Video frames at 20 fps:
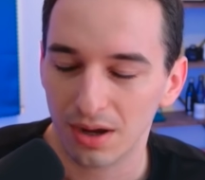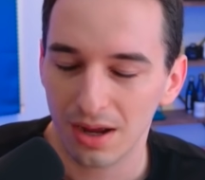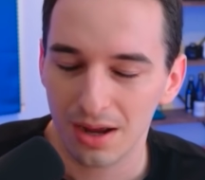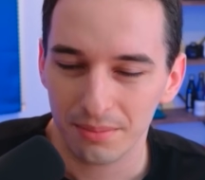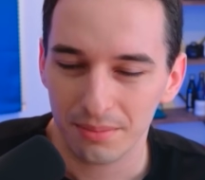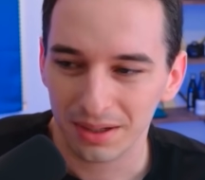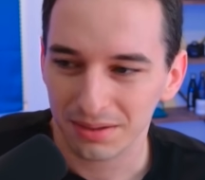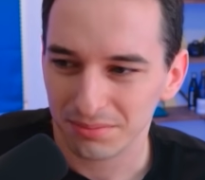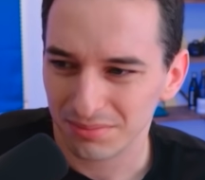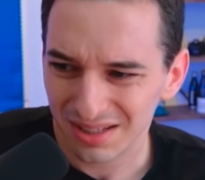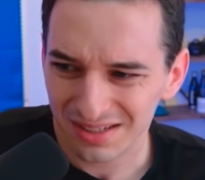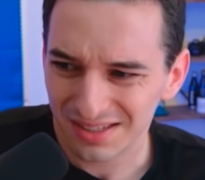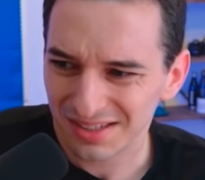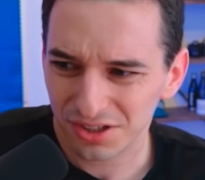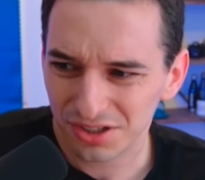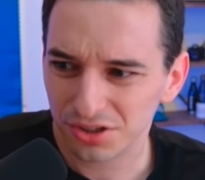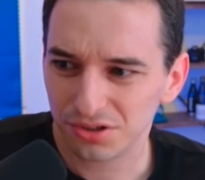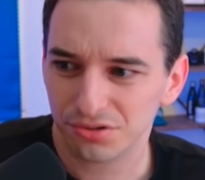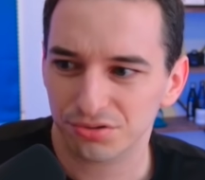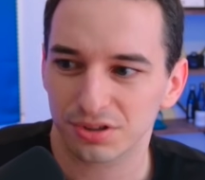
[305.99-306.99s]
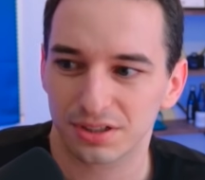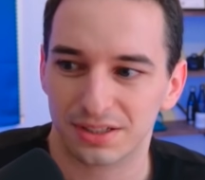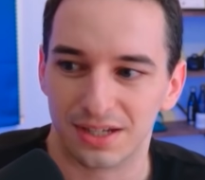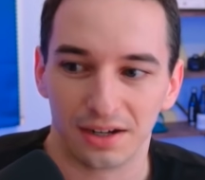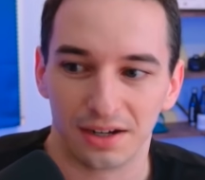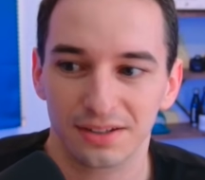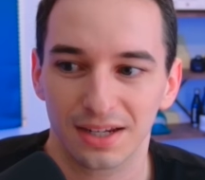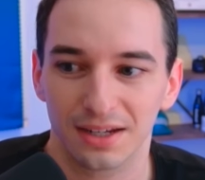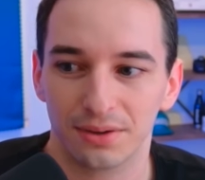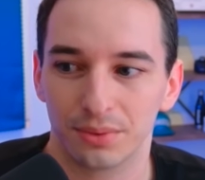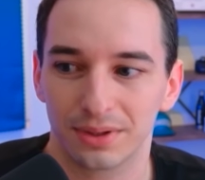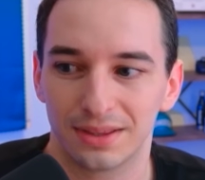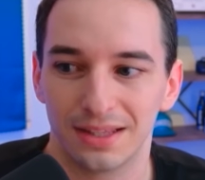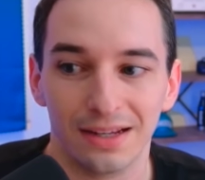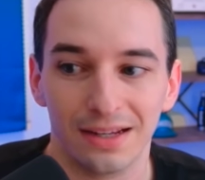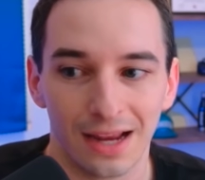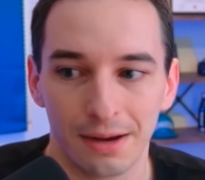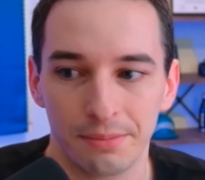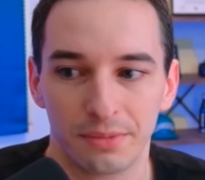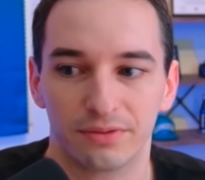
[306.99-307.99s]
But this is just redundant with the
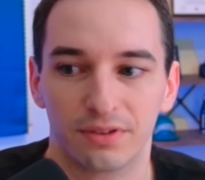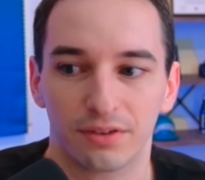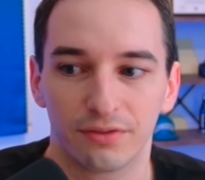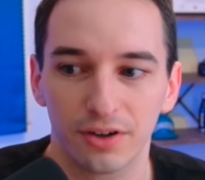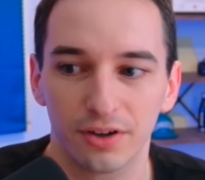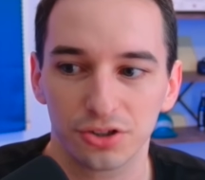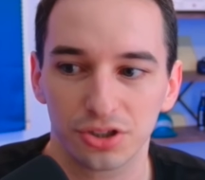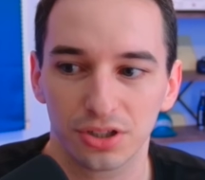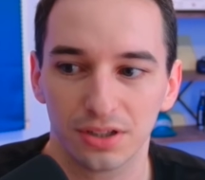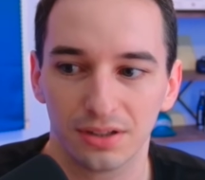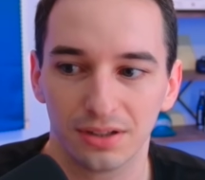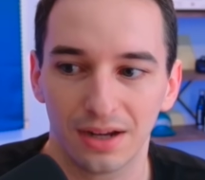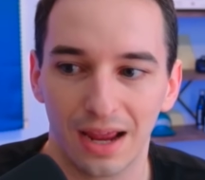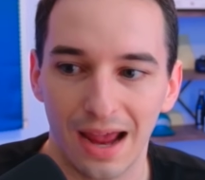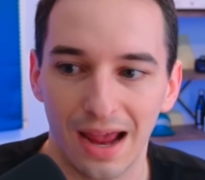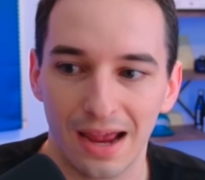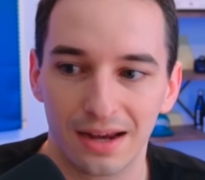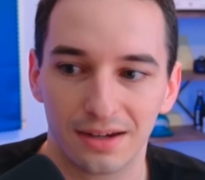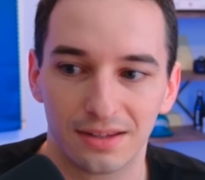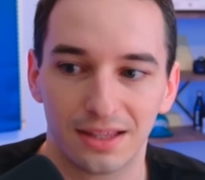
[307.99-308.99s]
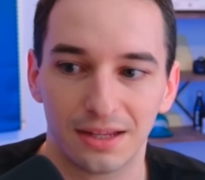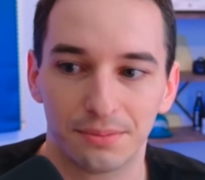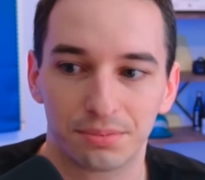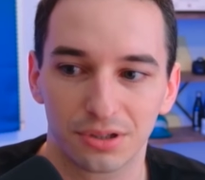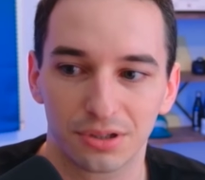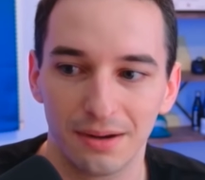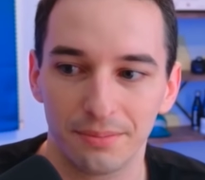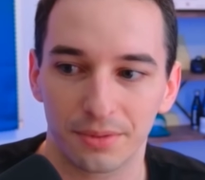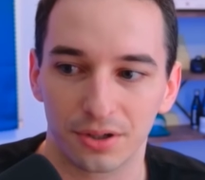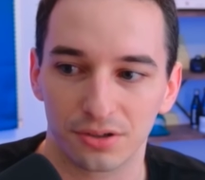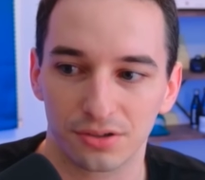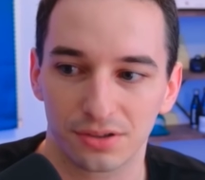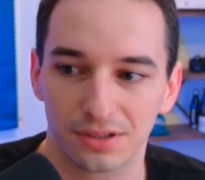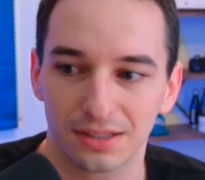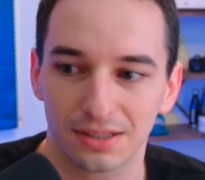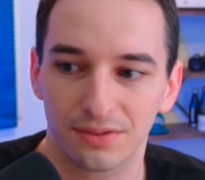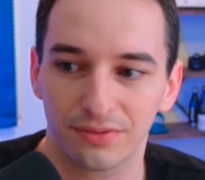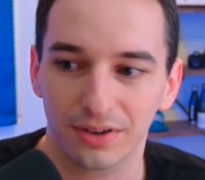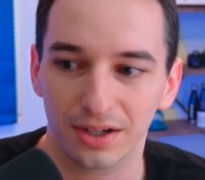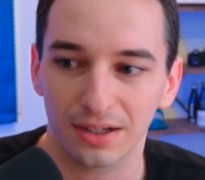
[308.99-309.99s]
name of the function and the parameters.
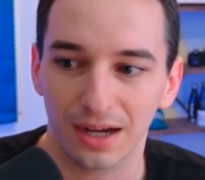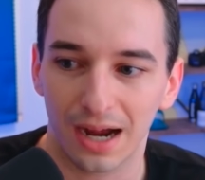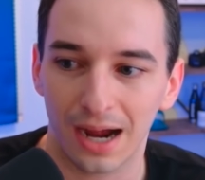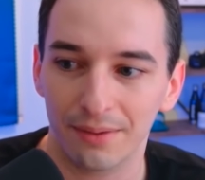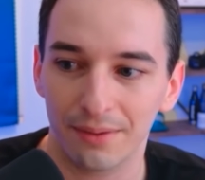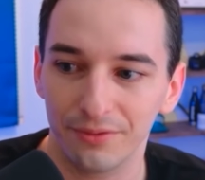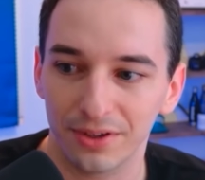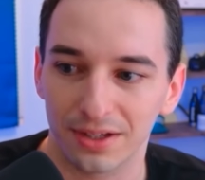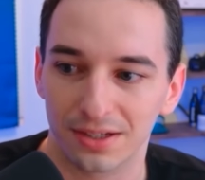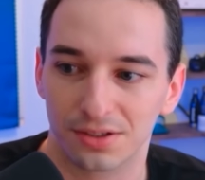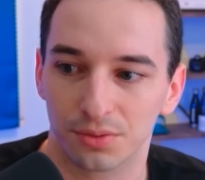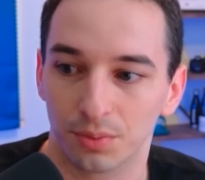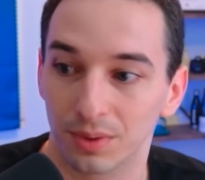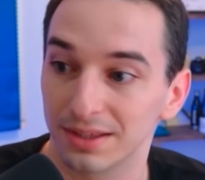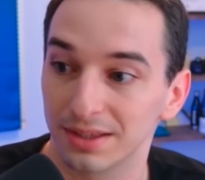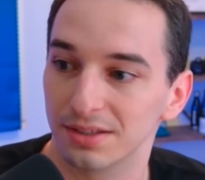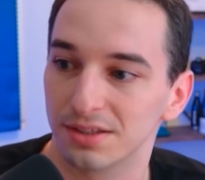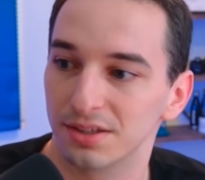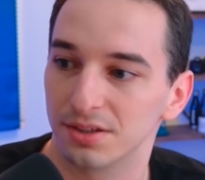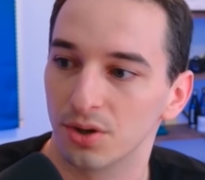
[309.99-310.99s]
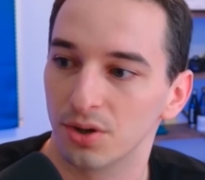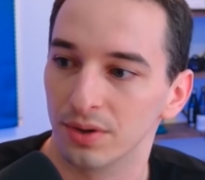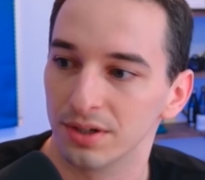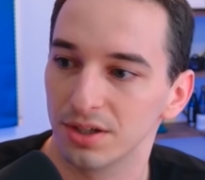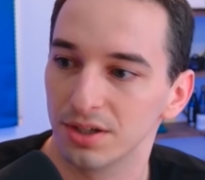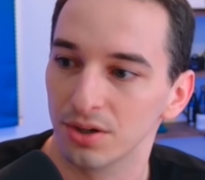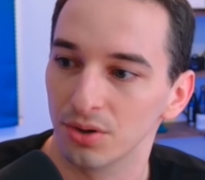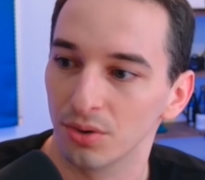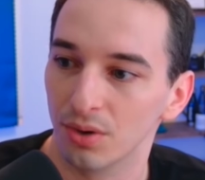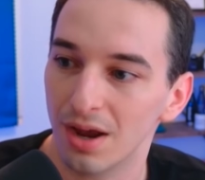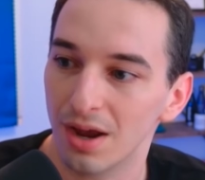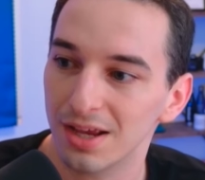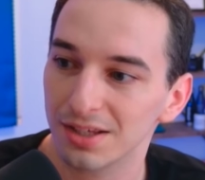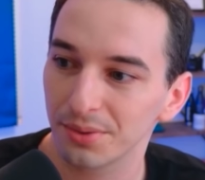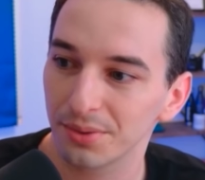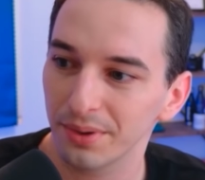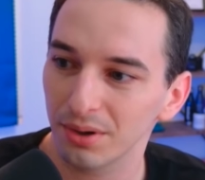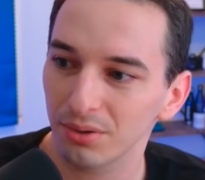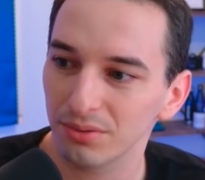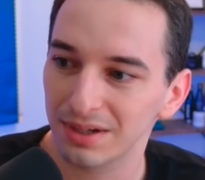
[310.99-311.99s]
It's very obvious what this is going to do. So
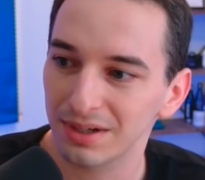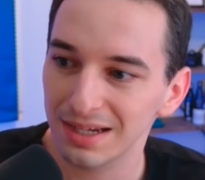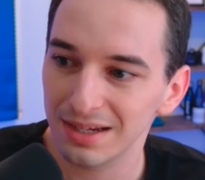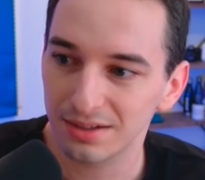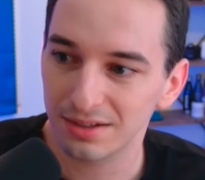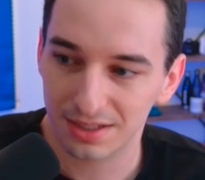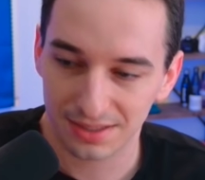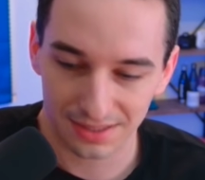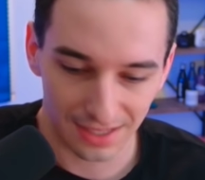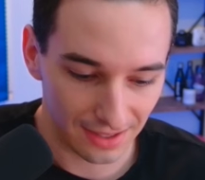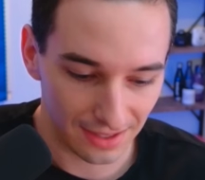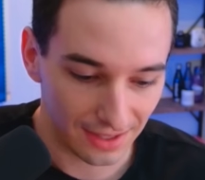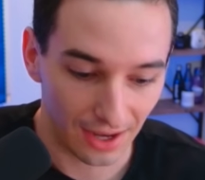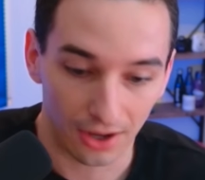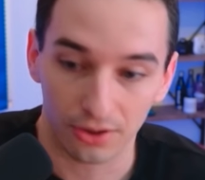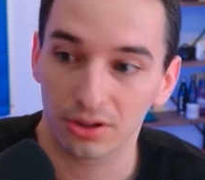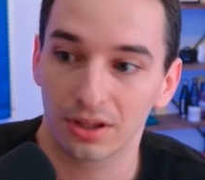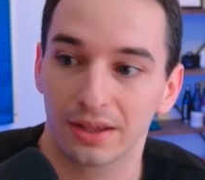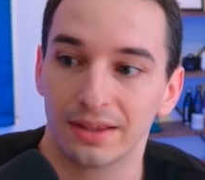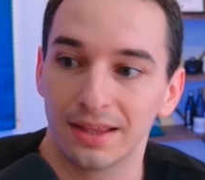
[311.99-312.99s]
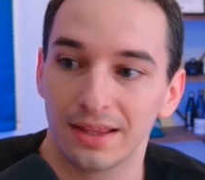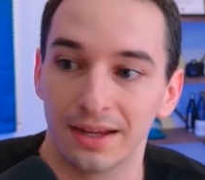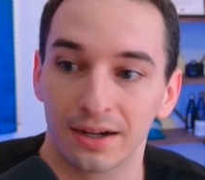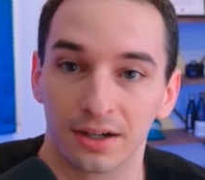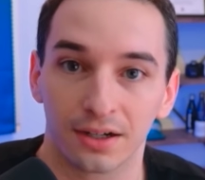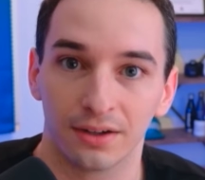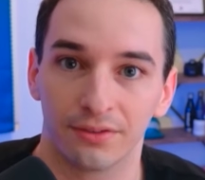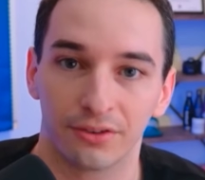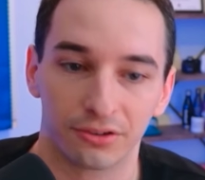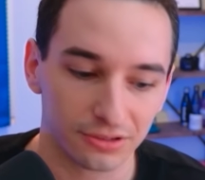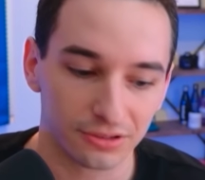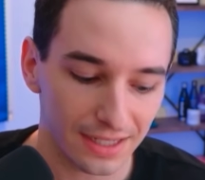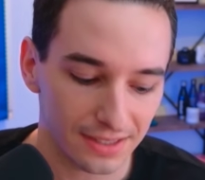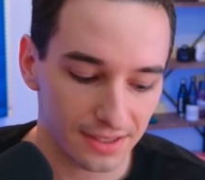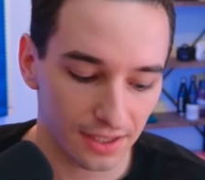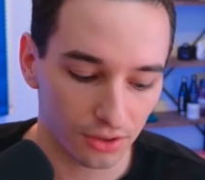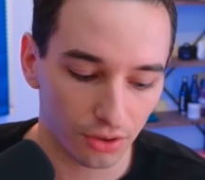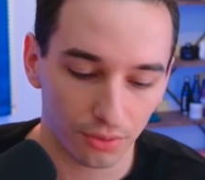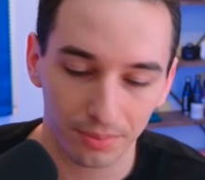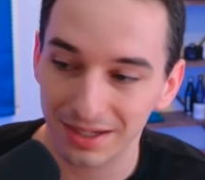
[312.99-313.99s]
we don't need to say calculate the area of a
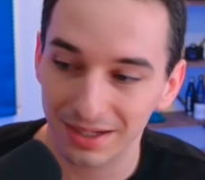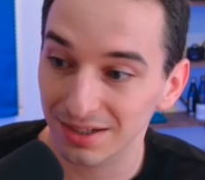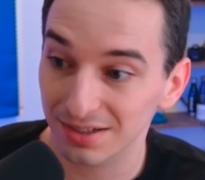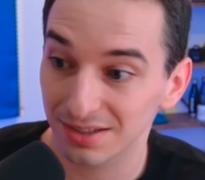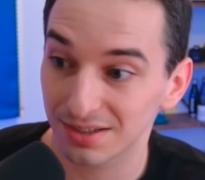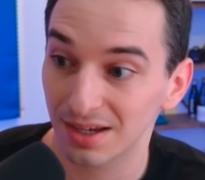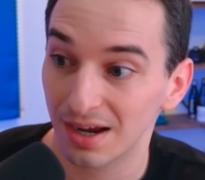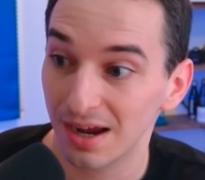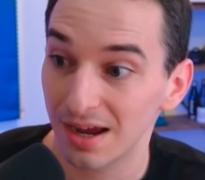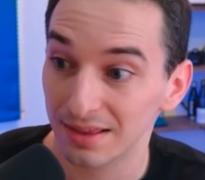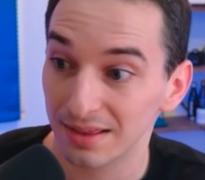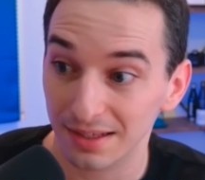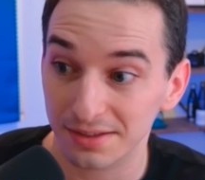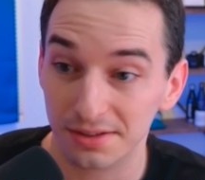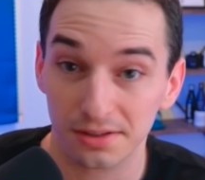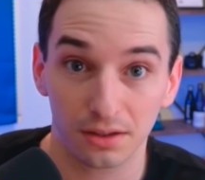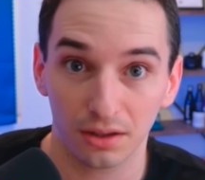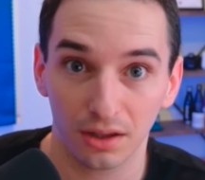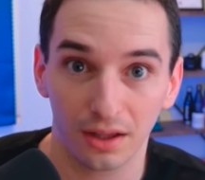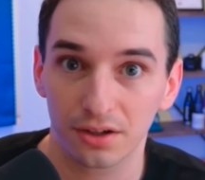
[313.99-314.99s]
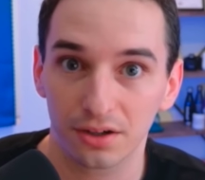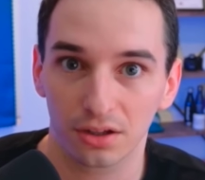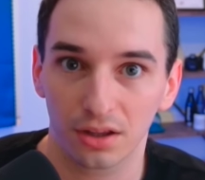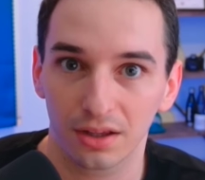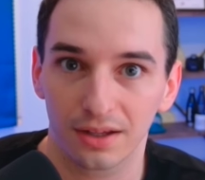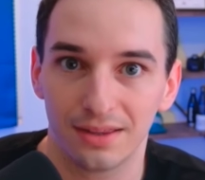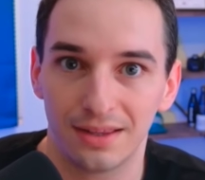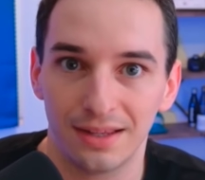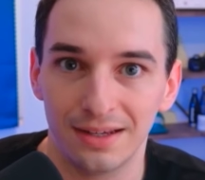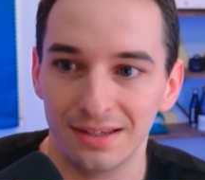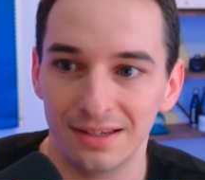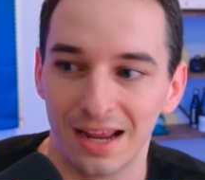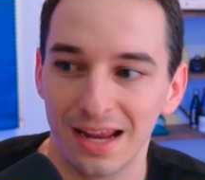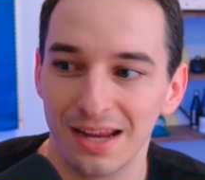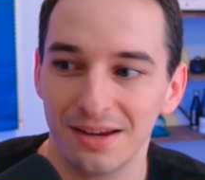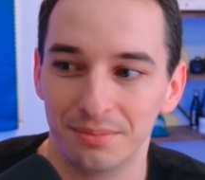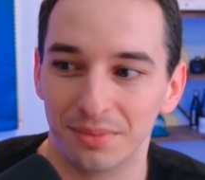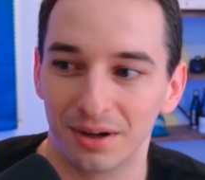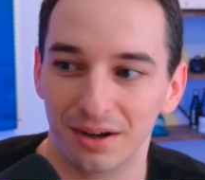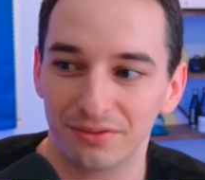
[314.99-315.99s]
rectangle because that's literally the
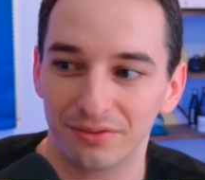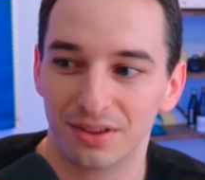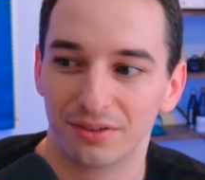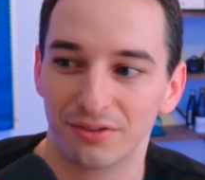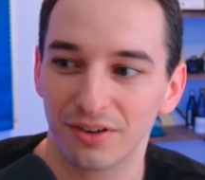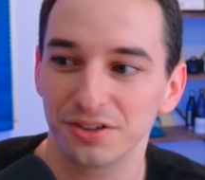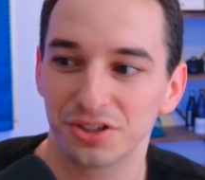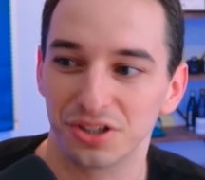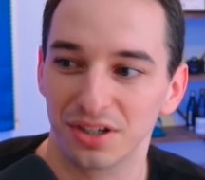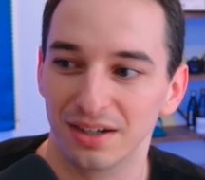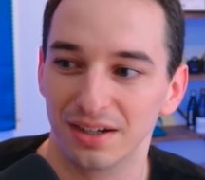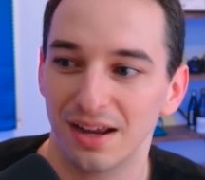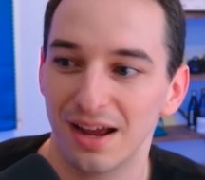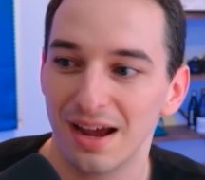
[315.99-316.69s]
name of the function.